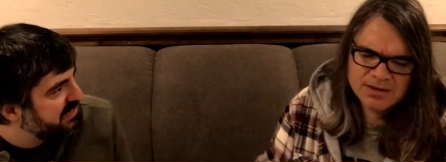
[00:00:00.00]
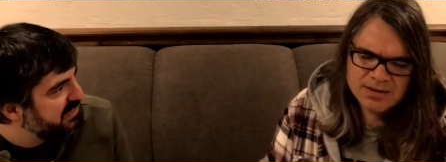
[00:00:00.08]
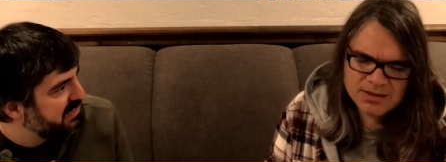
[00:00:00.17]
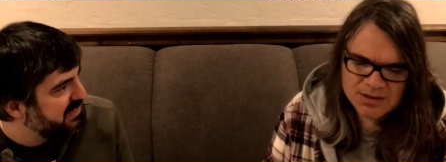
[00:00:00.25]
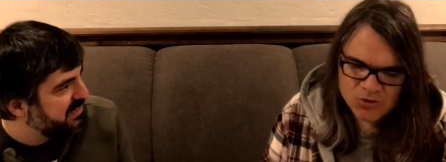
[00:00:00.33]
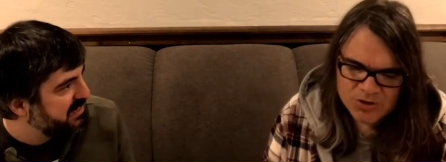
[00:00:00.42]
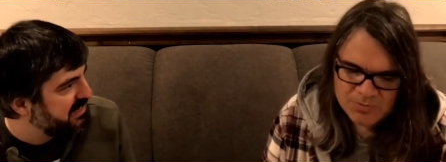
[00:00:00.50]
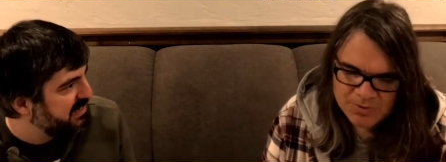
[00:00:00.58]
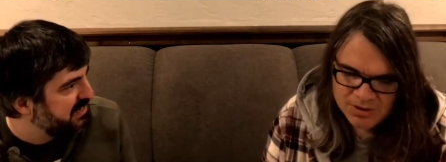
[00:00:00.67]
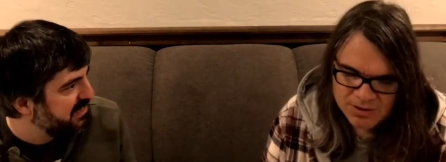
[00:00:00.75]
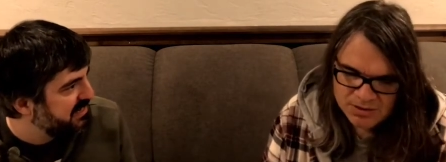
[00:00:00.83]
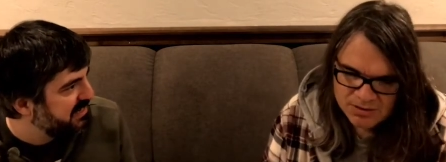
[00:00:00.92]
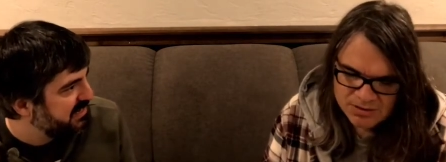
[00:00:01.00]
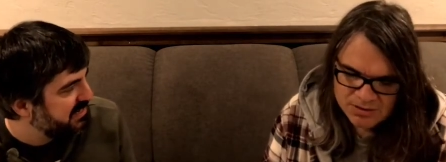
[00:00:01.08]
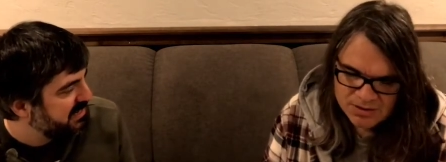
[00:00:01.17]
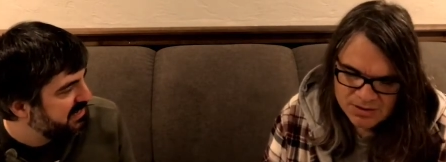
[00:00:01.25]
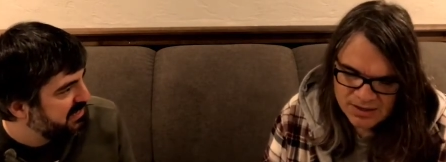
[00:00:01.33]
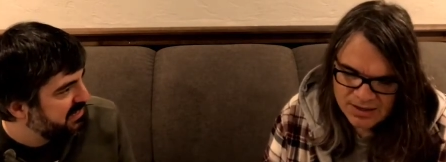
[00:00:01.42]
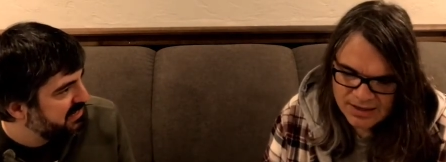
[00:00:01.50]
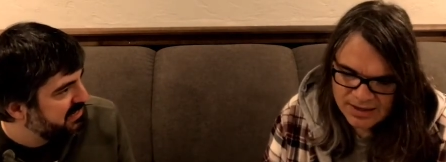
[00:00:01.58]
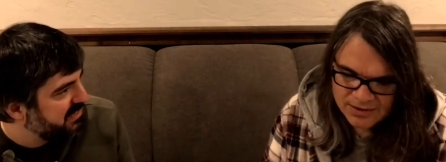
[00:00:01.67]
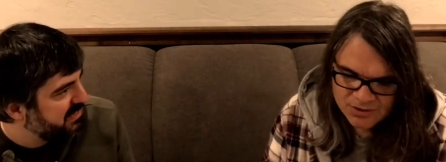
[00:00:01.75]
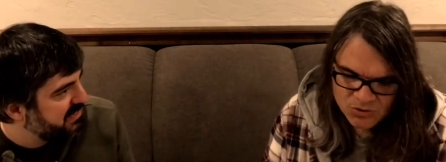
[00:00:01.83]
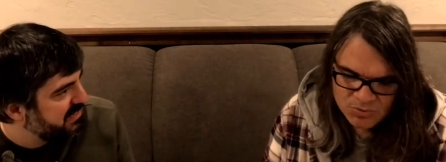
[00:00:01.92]
Speaker 1: the creeper
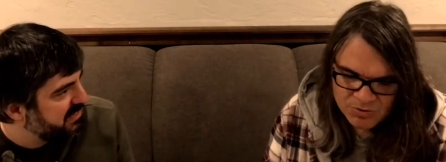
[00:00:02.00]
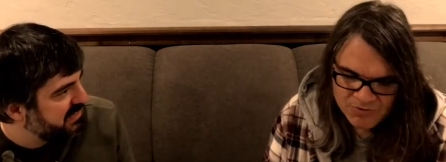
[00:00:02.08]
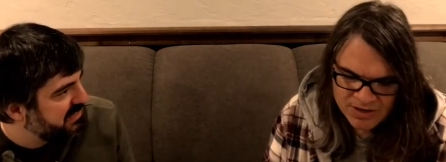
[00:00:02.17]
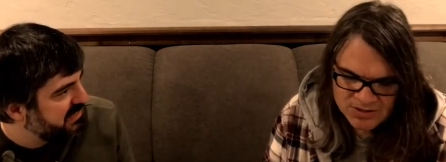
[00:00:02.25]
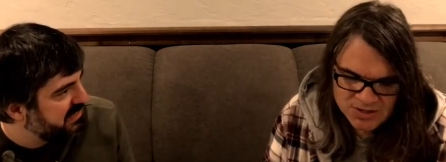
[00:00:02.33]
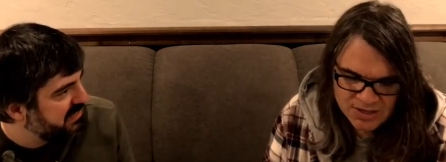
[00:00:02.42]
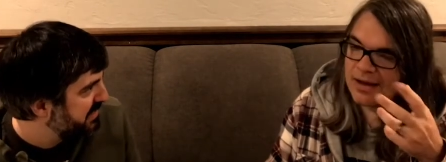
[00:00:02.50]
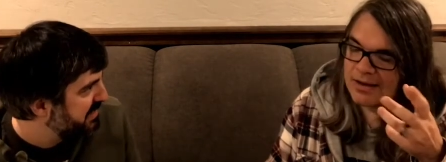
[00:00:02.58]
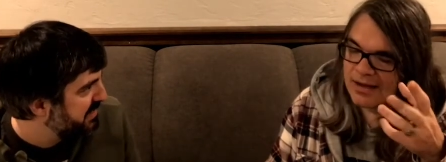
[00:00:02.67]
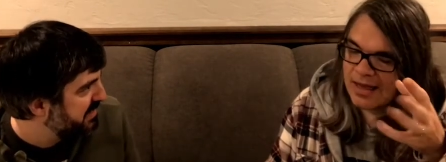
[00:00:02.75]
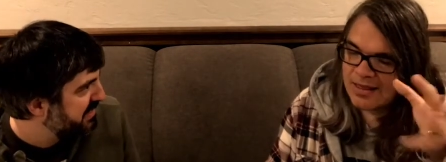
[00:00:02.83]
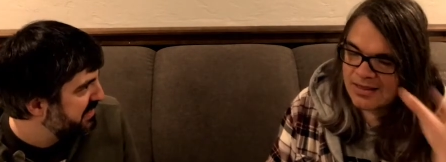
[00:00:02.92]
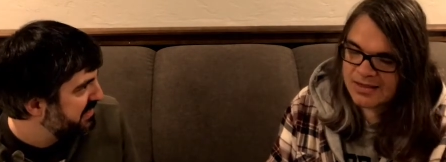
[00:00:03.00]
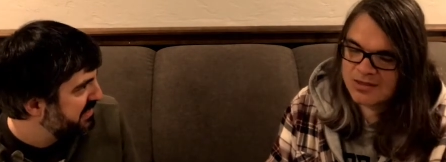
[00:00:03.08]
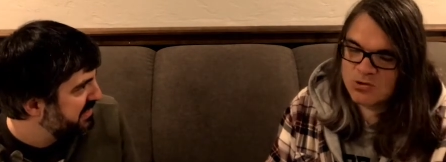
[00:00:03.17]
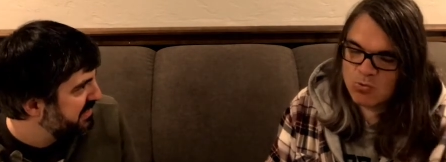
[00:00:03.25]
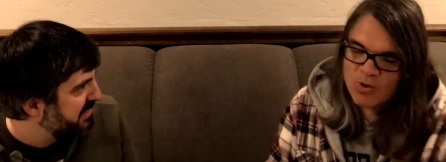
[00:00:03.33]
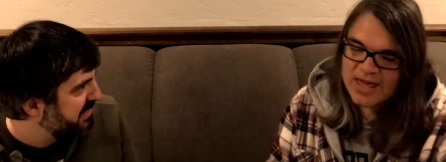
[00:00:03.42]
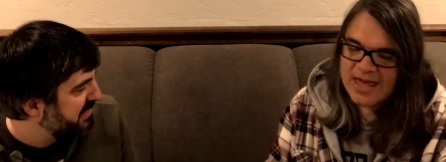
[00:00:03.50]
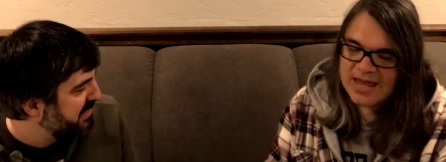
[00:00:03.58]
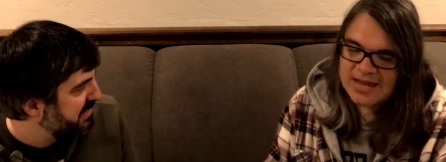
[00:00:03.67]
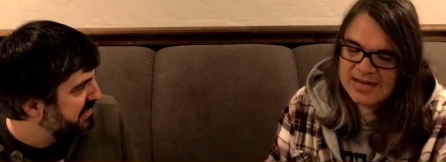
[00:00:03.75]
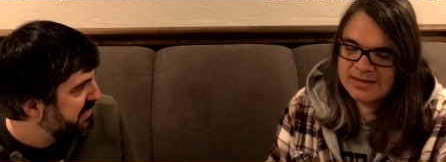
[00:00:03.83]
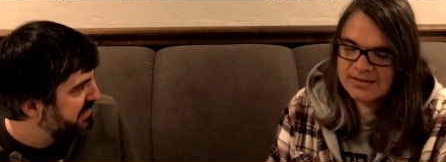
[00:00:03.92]
uh, the creeper vines, and like the
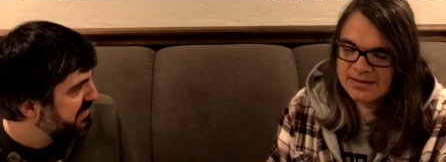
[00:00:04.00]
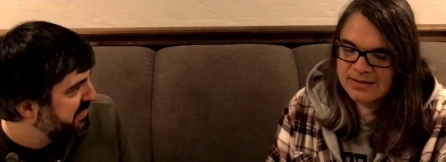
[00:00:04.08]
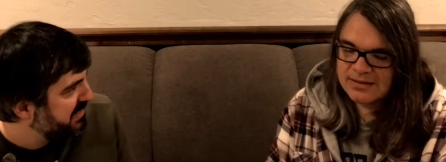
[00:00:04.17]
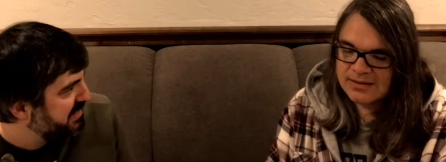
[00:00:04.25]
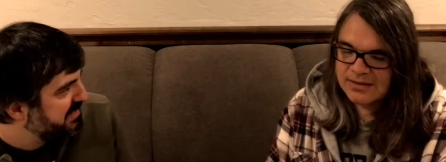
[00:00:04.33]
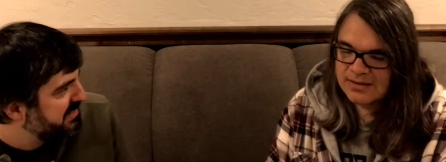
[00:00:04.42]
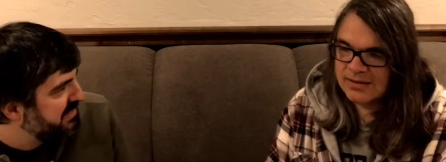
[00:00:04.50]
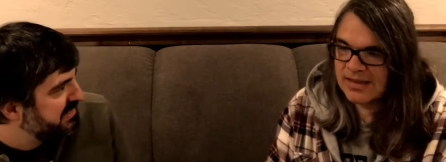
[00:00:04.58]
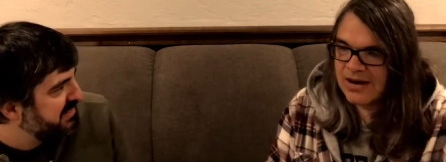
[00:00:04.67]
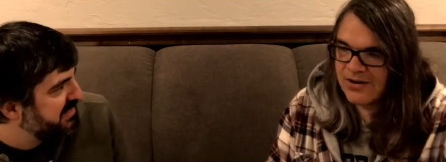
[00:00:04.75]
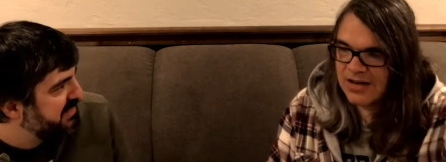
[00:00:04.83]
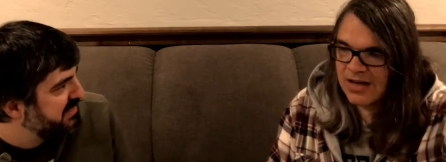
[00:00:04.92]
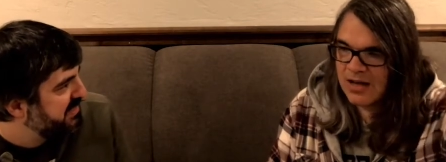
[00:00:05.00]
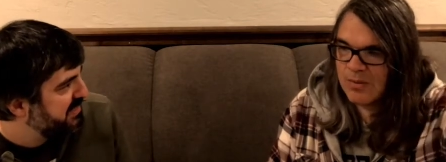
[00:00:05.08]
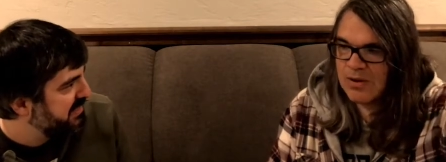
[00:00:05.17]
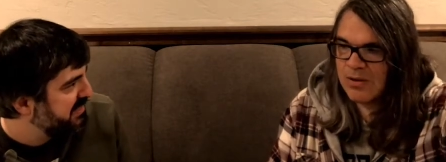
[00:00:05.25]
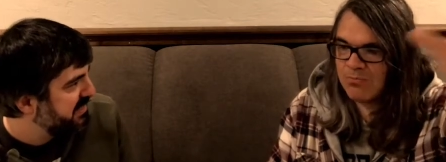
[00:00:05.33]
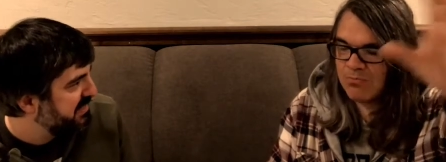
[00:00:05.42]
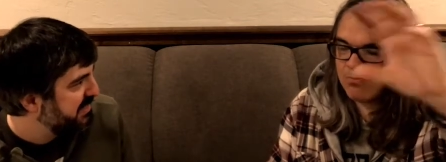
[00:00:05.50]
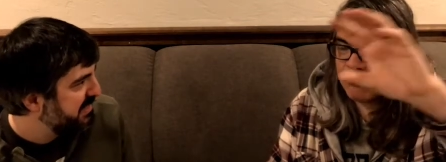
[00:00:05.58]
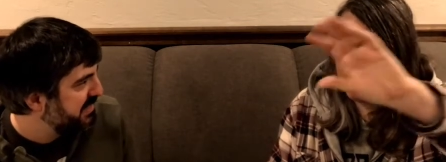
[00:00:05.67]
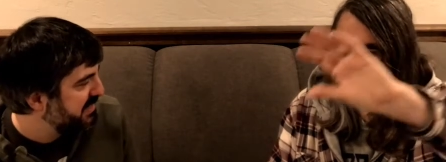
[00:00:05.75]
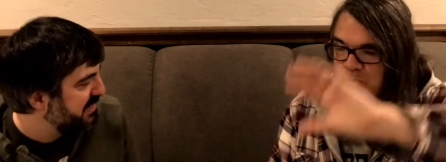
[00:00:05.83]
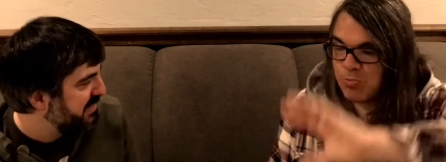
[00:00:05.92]
way Larry Hama
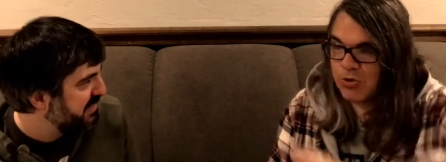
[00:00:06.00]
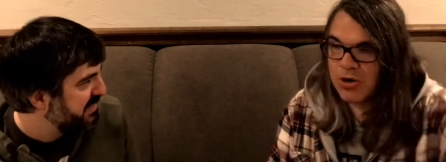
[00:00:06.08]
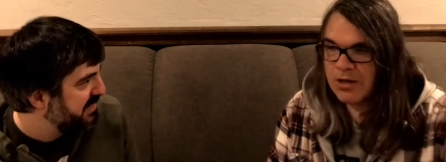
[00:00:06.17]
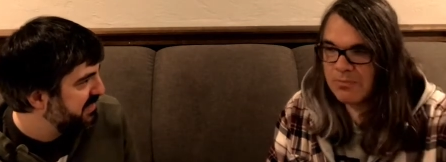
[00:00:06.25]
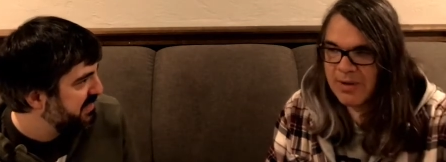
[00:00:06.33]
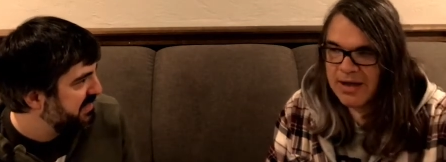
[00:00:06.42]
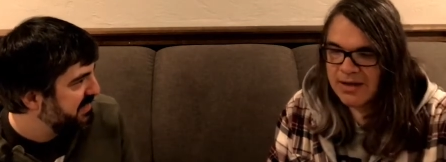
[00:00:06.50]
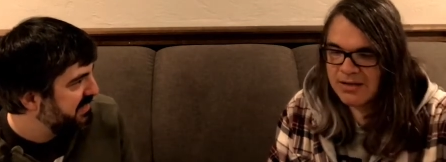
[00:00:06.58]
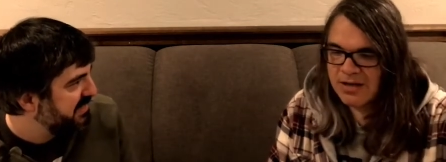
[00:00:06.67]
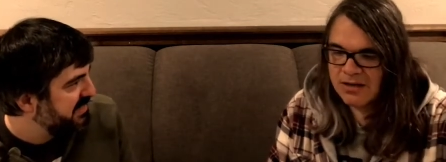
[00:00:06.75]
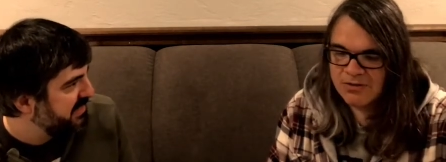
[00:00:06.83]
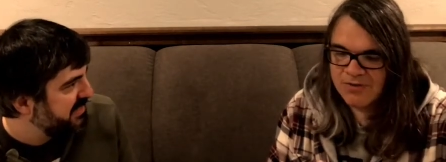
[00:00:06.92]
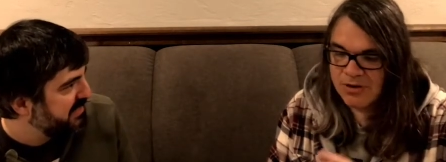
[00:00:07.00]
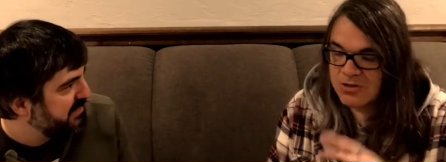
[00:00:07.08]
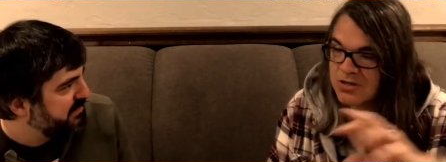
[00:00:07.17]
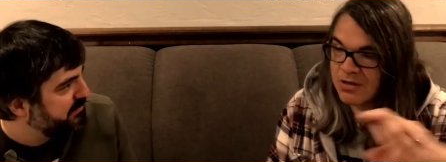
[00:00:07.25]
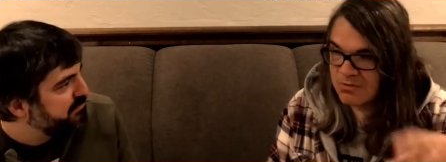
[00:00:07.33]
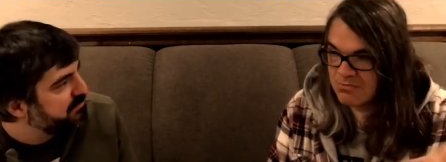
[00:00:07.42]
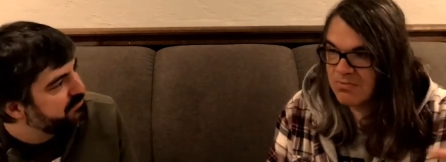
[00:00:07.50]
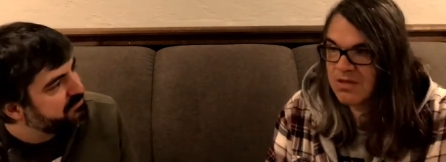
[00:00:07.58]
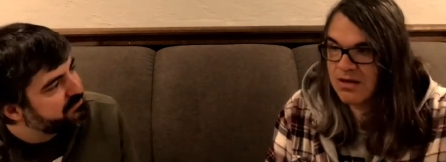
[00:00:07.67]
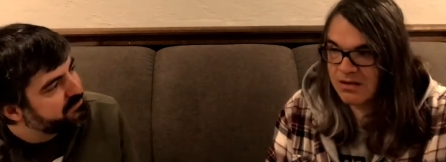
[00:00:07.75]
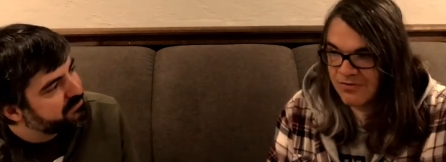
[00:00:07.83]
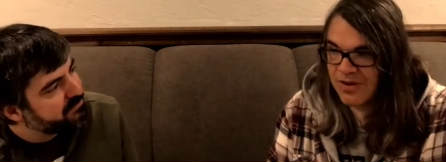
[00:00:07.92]
brought back Dr. Venom, because like
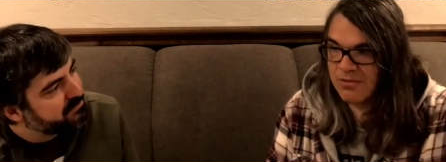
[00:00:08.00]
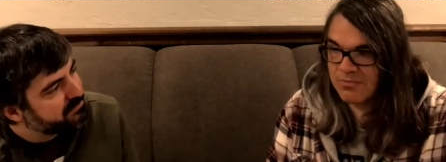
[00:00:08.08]
Dr. Venom